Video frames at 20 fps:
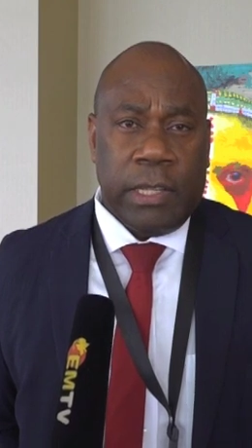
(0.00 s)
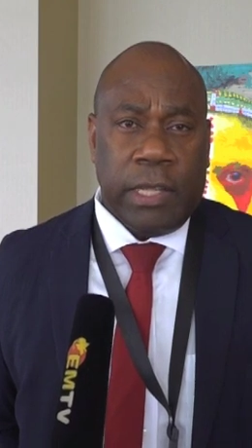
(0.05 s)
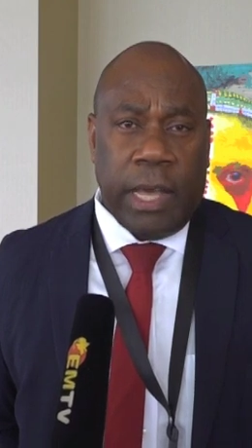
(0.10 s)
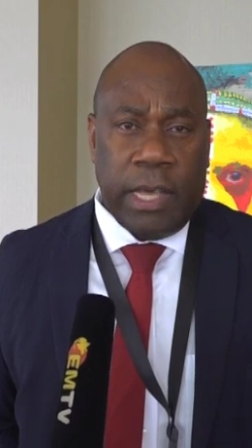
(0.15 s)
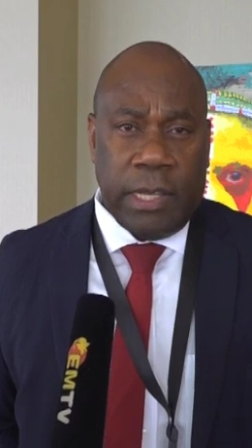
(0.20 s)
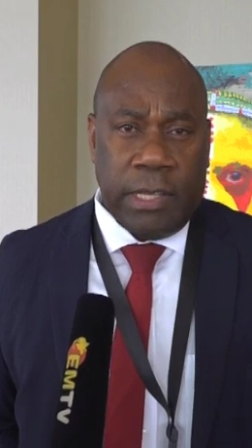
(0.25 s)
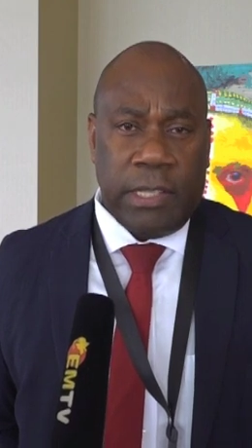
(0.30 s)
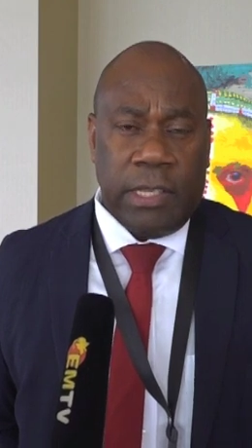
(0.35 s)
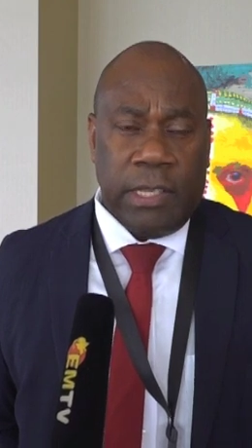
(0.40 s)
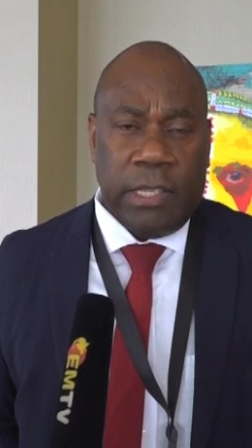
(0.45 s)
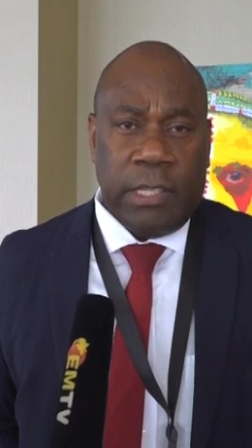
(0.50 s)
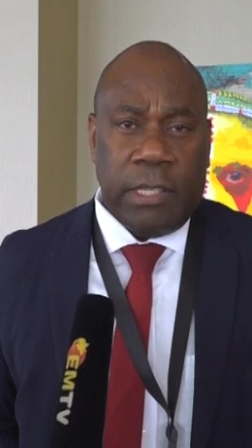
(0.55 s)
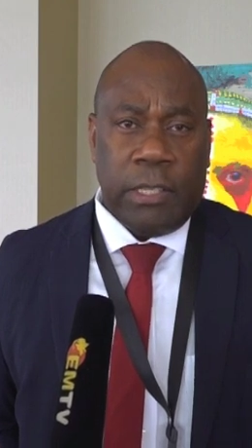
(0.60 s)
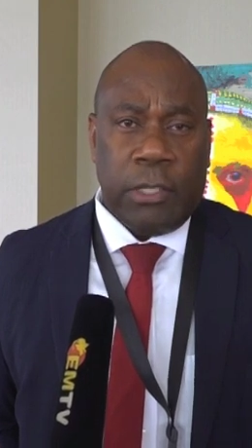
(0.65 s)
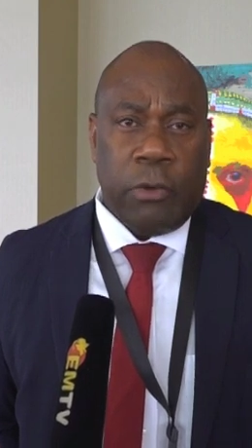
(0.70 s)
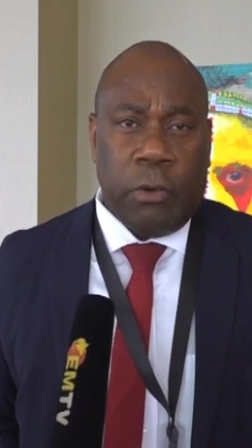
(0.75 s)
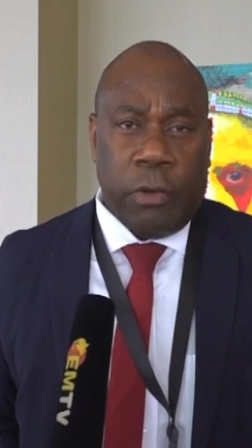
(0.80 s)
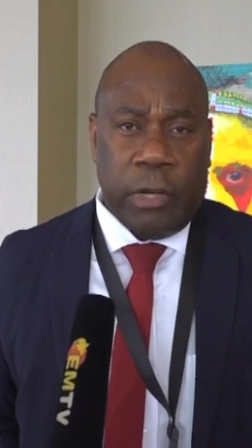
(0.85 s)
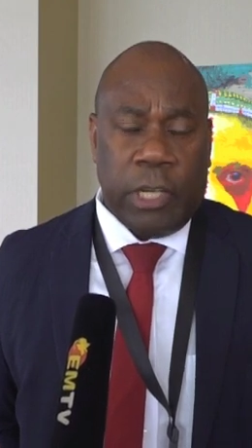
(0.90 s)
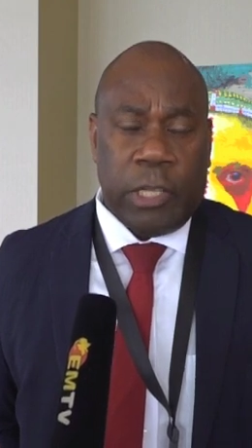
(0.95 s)

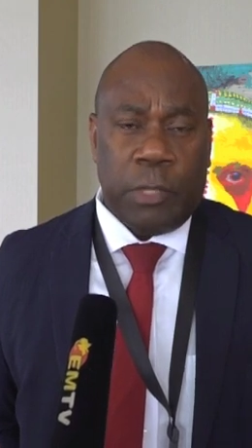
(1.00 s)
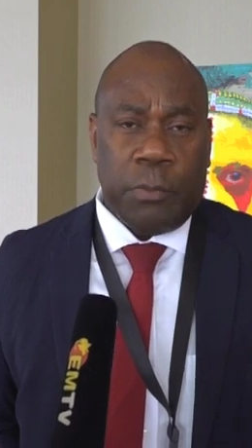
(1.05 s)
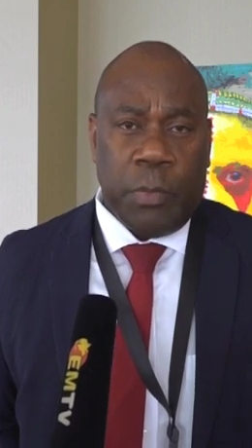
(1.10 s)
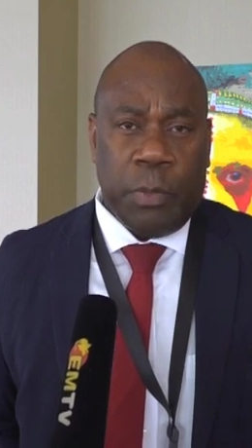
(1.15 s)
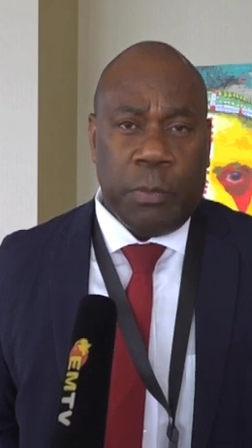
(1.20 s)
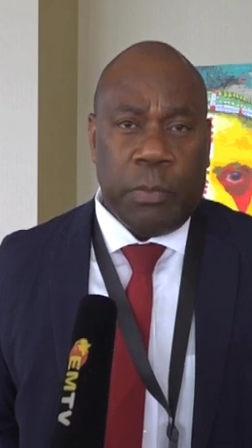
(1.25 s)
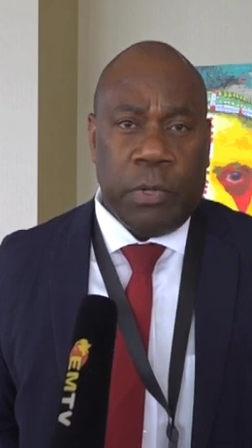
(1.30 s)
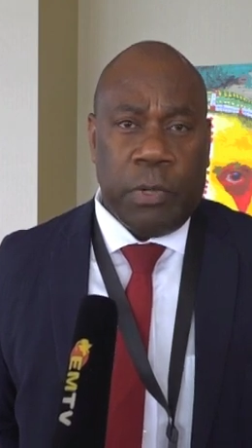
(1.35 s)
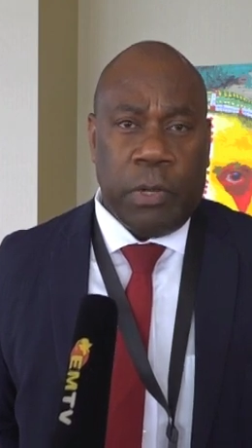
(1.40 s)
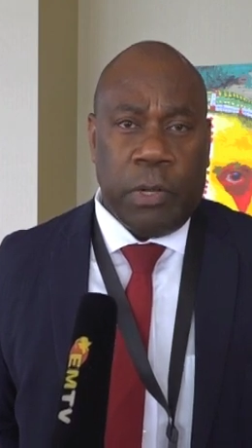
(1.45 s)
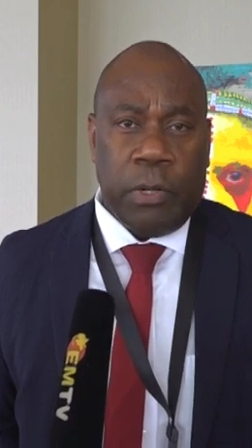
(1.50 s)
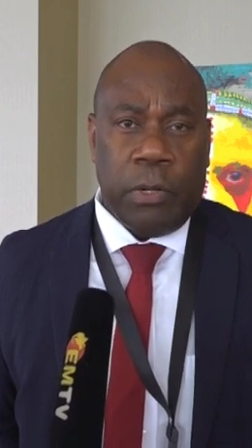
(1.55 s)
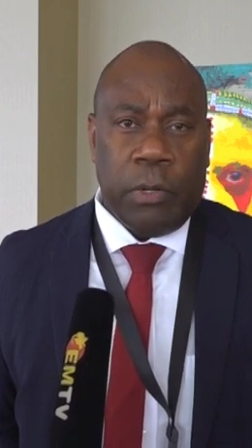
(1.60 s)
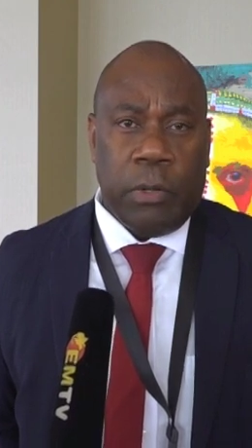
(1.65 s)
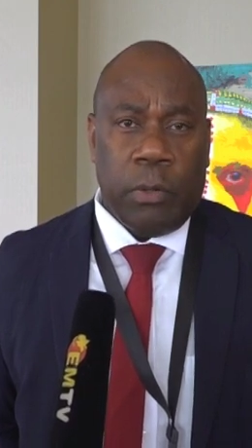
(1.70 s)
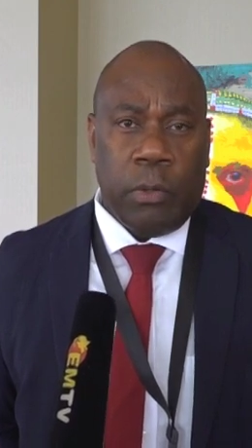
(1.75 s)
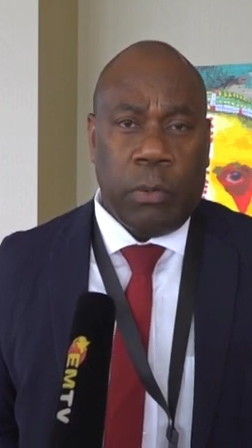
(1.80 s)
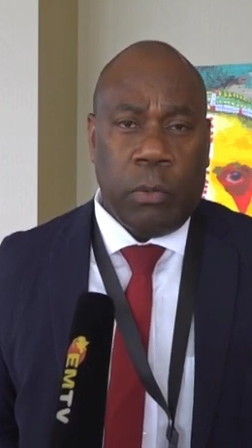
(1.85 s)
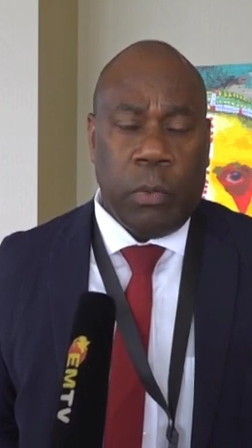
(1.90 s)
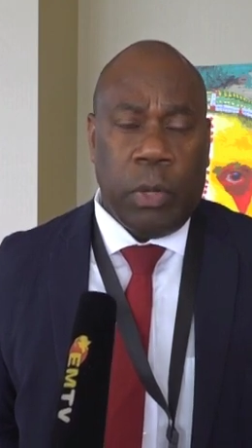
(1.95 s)
ICT connects people
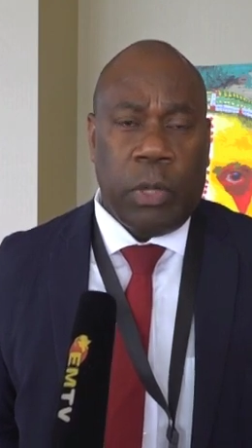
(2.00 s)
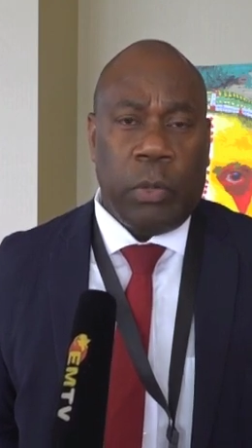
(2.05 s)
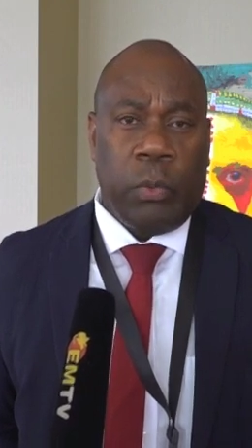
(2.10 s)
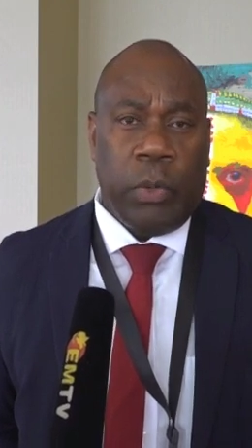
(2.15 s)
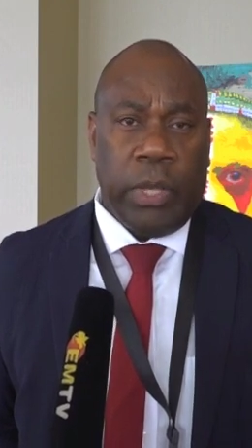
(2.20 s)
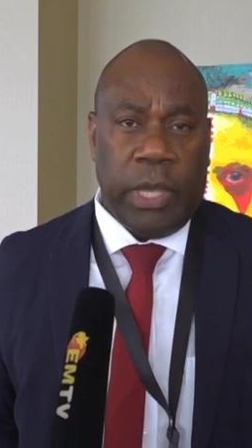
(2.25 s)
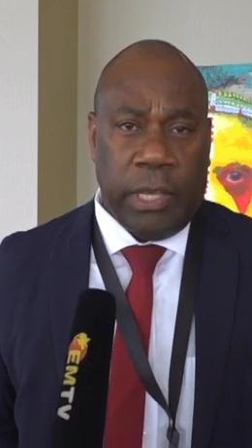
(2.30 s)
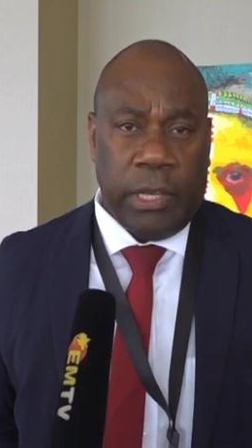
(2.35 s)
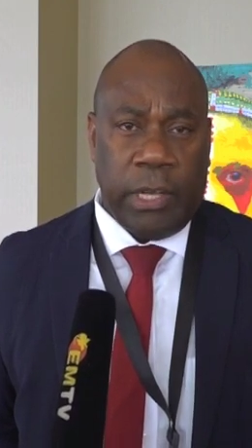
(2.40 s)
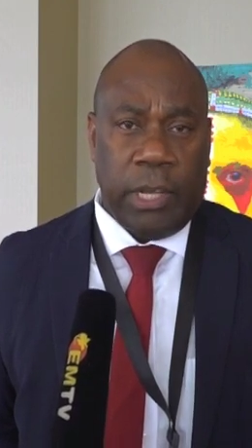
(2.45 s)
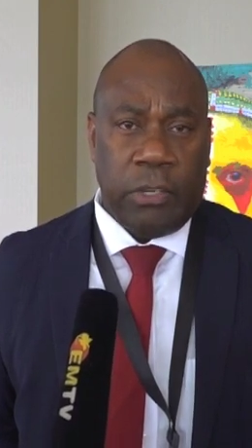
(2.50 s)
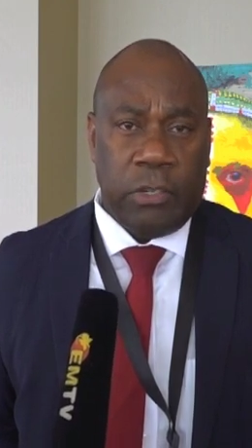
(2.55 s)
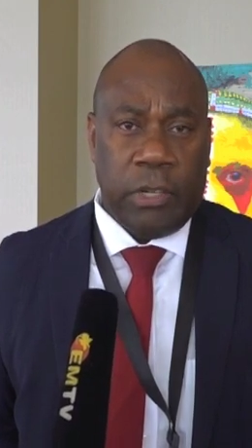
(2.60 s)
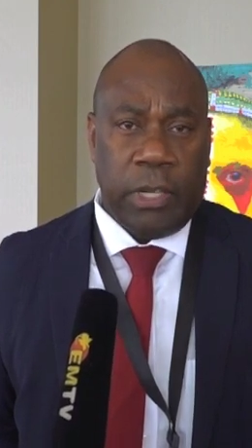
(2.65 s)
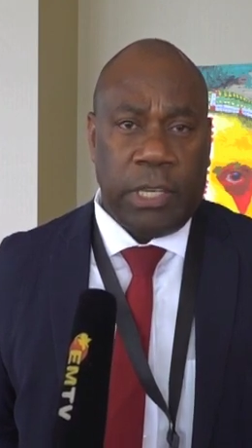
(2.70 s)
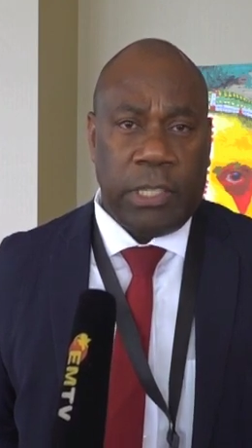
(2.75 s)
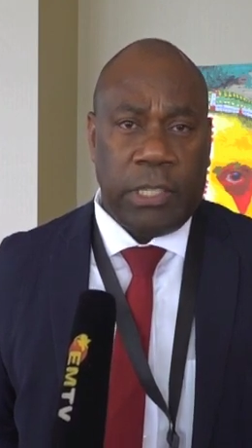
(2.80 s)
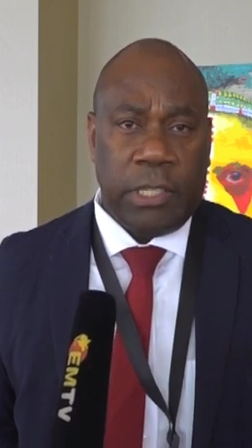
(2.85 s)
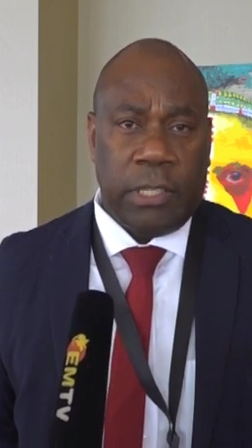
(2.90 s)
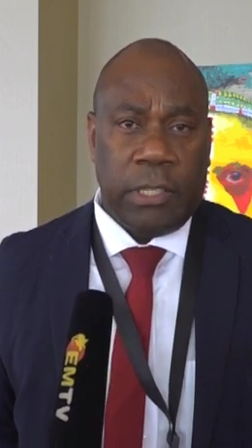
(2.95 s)
when we are in
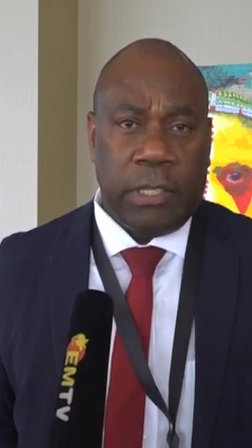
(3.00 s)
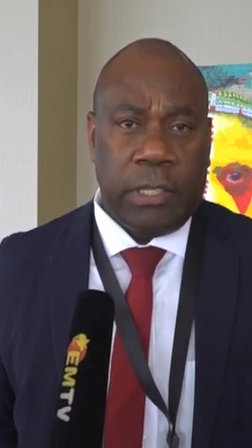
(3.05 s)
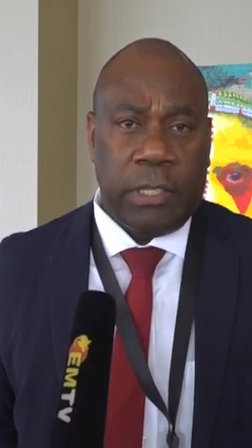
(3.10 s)
isolation.